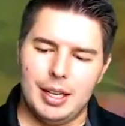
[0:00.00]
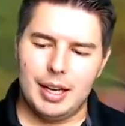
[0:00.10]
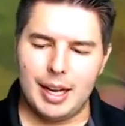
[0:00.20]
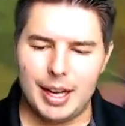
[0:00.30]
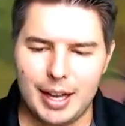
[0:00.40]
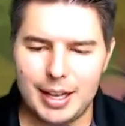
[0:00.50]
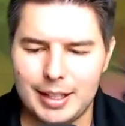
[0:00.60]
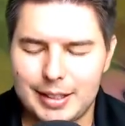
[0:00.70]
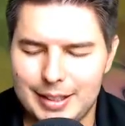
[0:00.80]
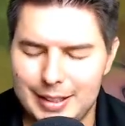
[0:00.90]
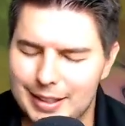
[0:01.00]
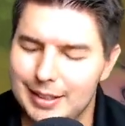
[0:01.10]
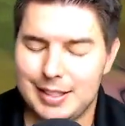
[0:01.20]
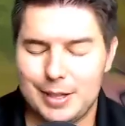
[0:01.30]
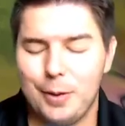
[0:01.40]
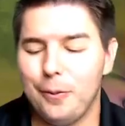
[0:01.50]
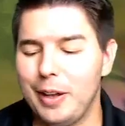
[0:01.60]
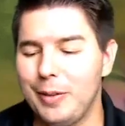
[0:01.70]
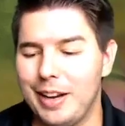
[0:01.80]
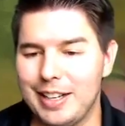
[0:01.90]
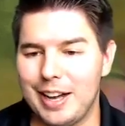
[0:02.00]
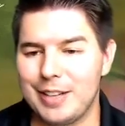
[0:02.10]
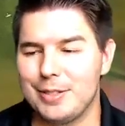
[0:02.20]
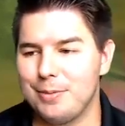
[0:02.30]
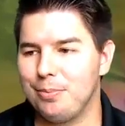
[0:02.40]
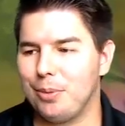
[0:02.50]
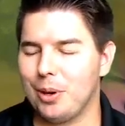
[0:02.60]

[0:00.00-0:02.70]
Let's hopefully we can dodge board.